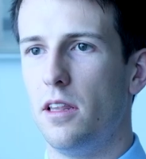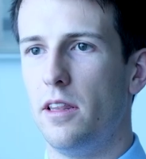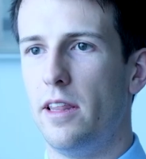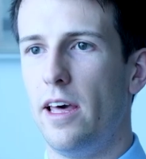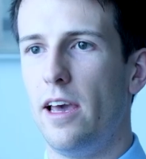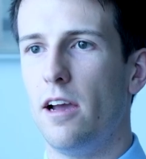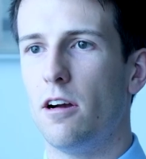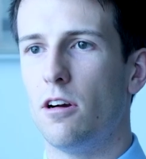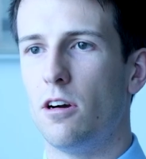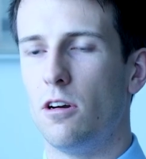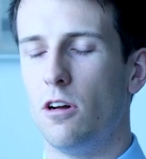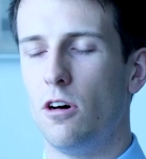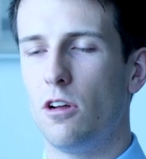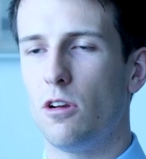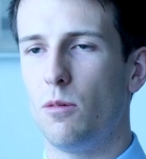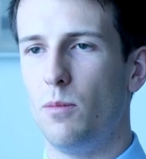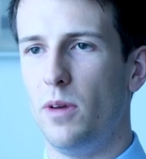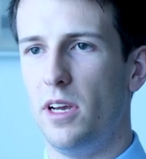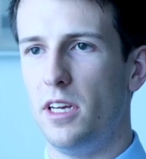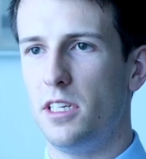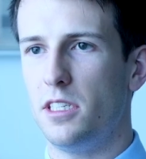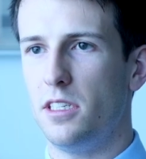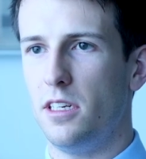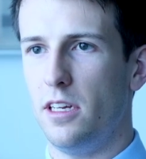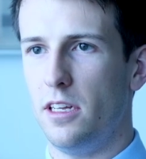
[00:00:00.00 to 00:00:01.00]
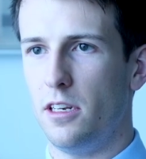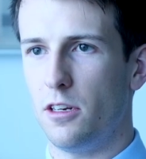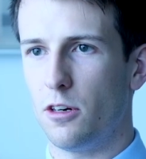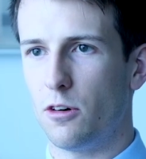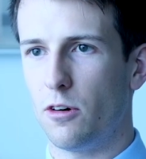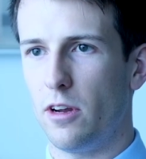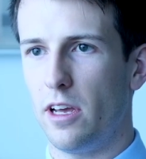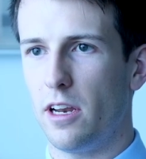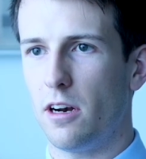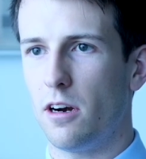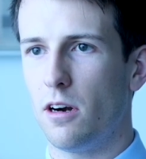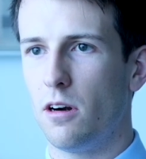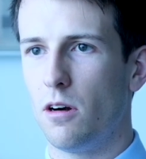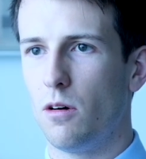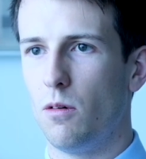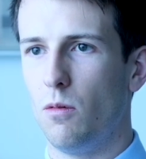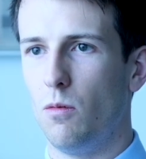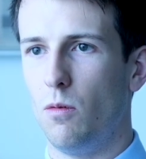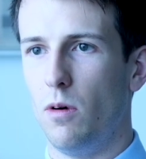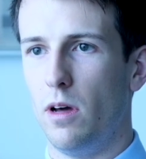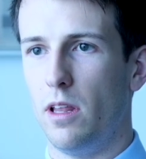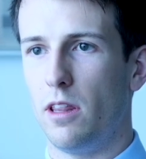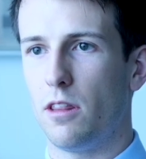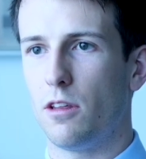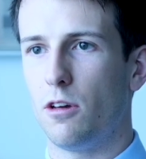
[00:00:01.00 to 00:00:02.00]
They are an automation integrator
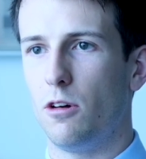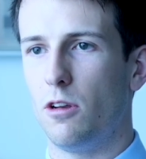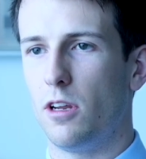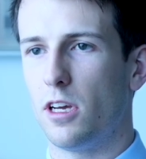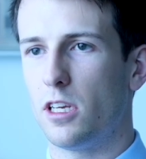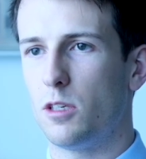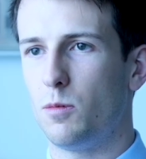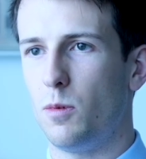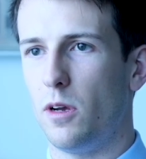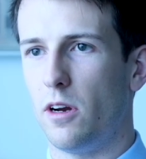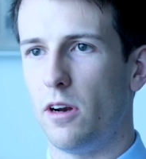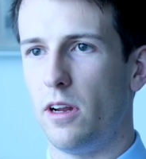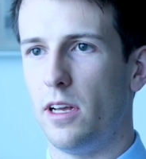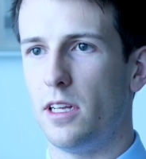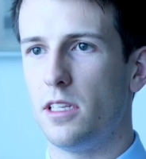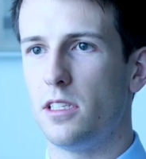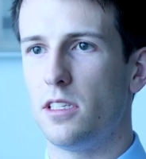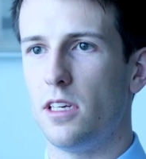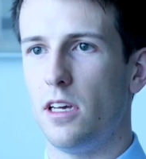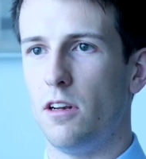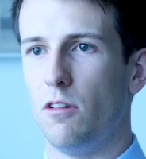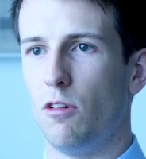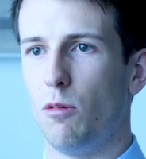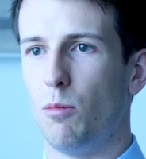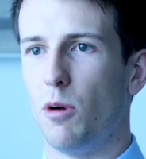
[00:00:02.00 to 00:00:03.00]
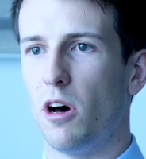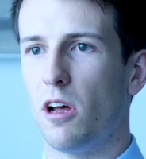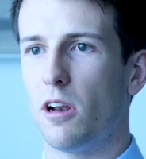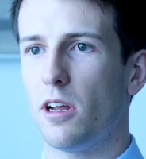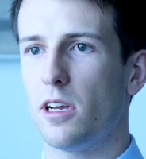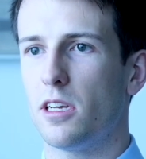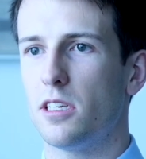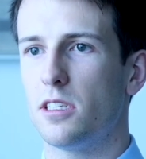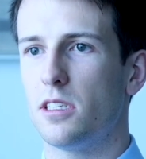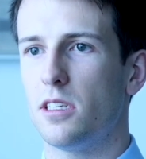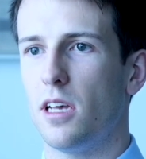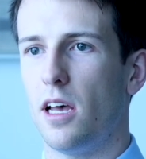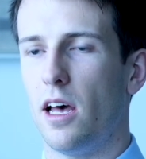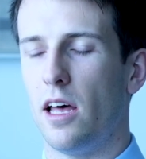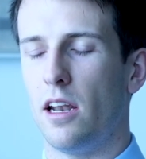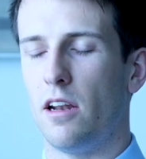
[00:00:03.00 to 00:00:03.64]
with good experience in robotics